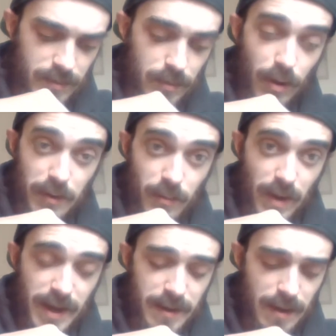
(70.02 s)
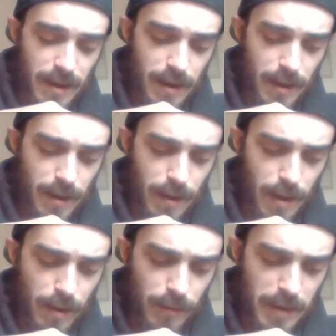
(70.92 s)
got underway, a
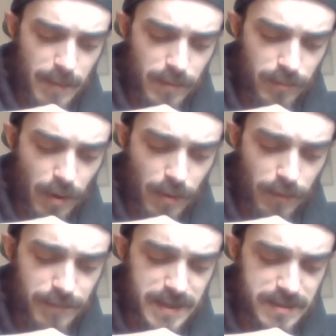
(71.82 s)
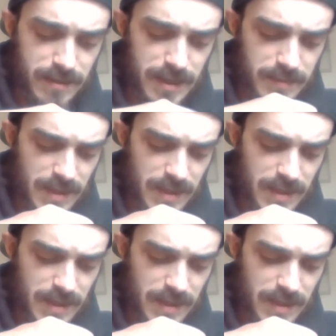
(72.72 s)
lot of people wrote off these two teams.